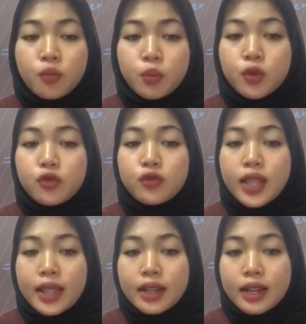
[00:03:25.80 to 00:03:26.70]
proof
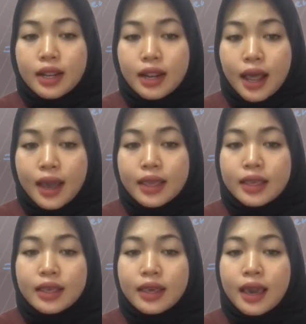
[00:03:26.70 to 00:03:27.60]
that light
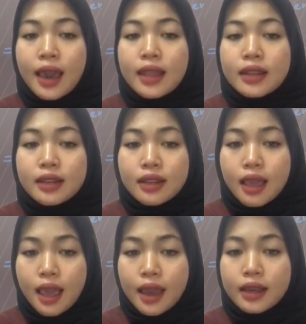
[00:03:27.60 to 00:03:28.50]
can
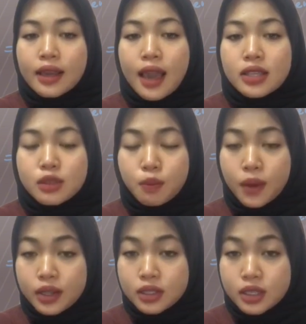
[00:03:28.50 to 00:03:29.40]
act as a
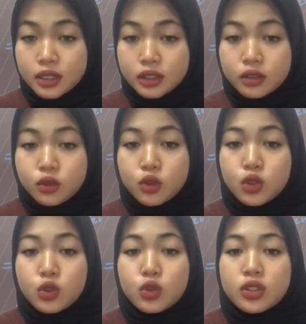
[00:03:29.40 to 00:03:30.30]
particle
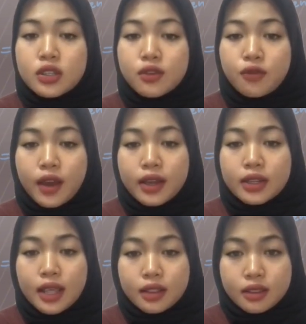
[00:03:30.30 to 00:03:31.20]
due to the fact
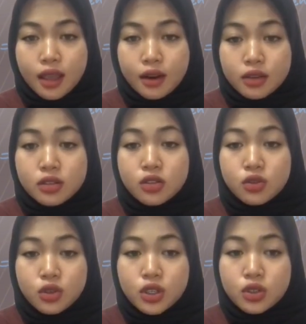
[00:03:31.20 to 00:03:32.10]
that there is
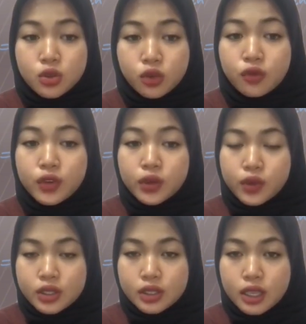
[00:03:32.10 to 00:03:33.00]
threshold
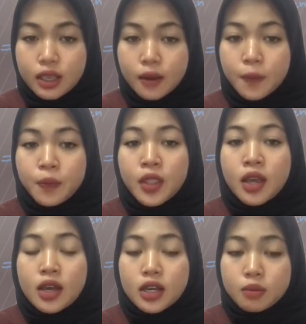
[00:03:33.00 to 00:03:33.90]
frequency
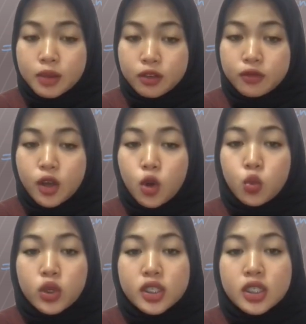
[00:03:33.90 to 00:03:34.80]
above
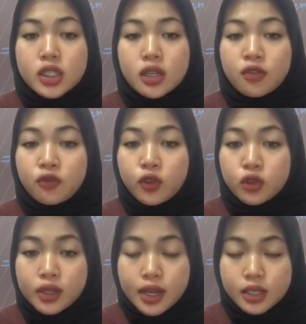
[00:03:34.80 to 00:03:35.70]
which the
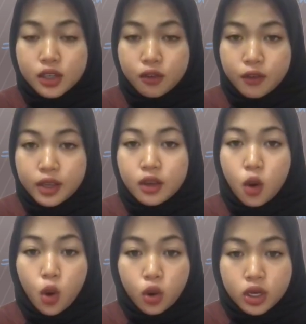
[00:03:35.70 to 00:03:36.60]
photoelectric effect
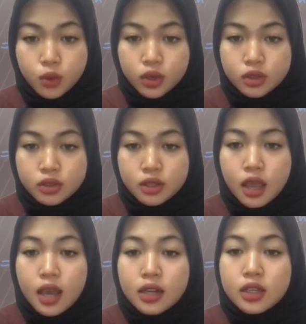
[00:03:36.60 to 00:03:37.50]
only works.
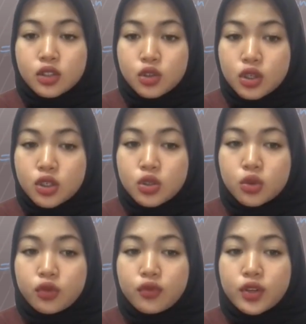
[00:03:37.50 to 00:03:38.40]
The
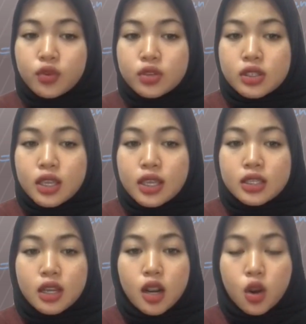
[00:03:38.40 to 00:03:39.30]
threshold frequency is
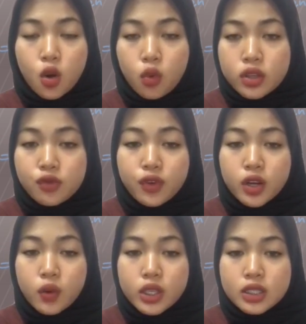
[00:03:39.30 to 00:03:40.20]
the lowest
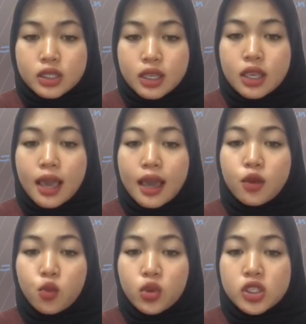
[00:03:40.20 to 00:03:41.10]
frequency at
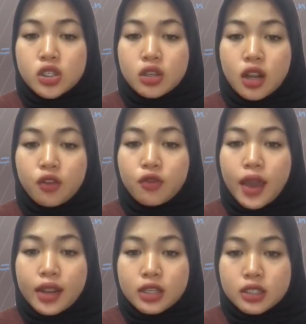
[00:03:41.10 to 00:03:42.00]
which enough
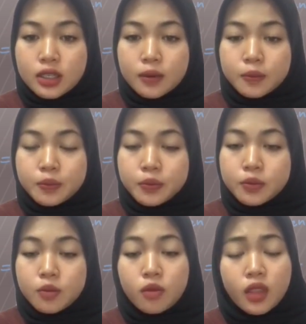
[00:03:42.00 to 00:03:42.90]
energy,
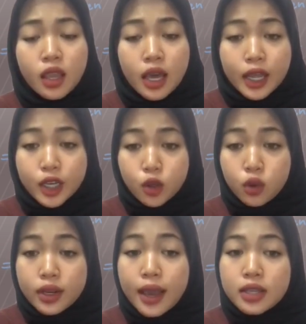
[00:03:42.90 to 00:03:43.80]

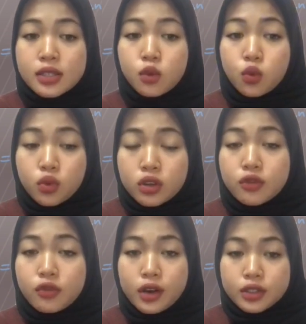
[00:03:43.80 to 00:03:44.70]
known as the work
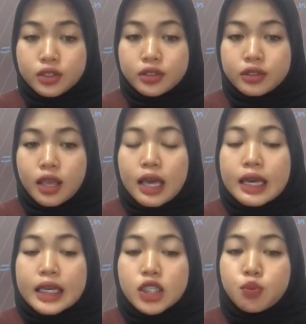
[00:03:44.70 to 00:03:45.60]
function,
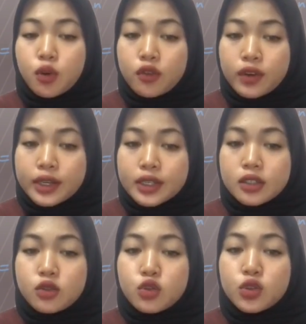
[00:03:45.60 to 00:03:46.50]
is
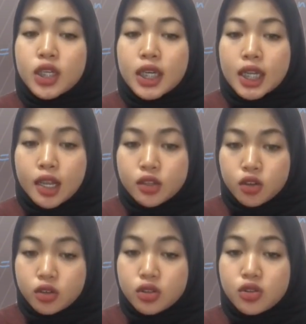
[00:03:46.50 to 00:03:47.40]
provided to the
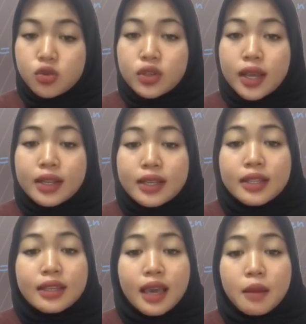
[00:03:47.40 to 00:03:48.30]
electron so that it
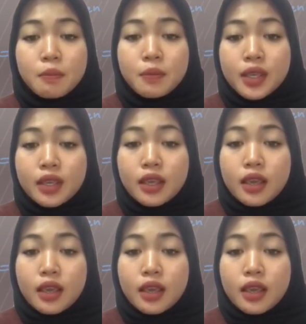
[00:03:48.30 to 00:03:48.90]
can be